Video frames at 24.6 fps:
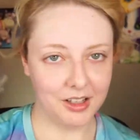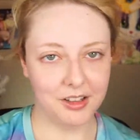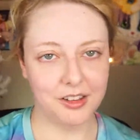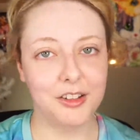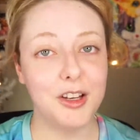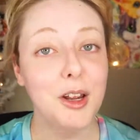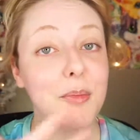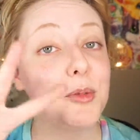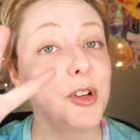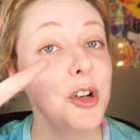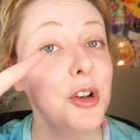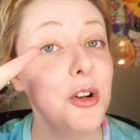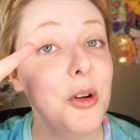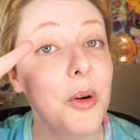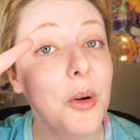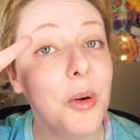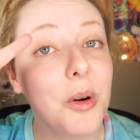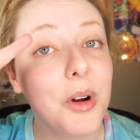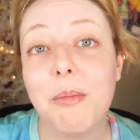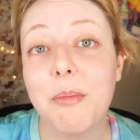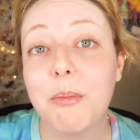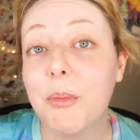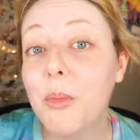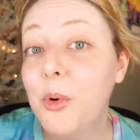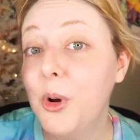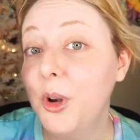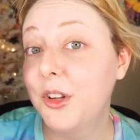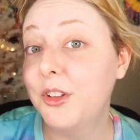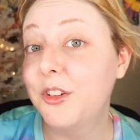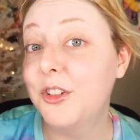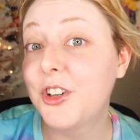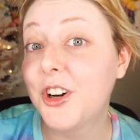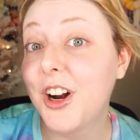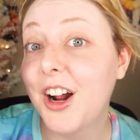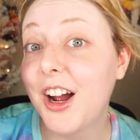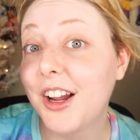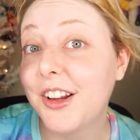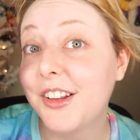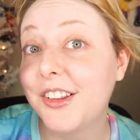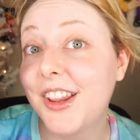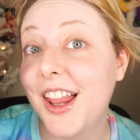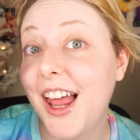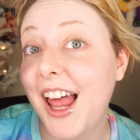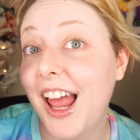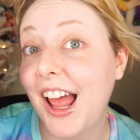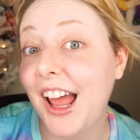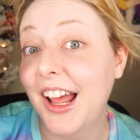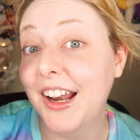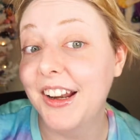Step 2, moisturize
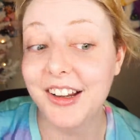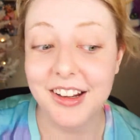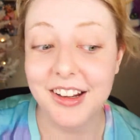that.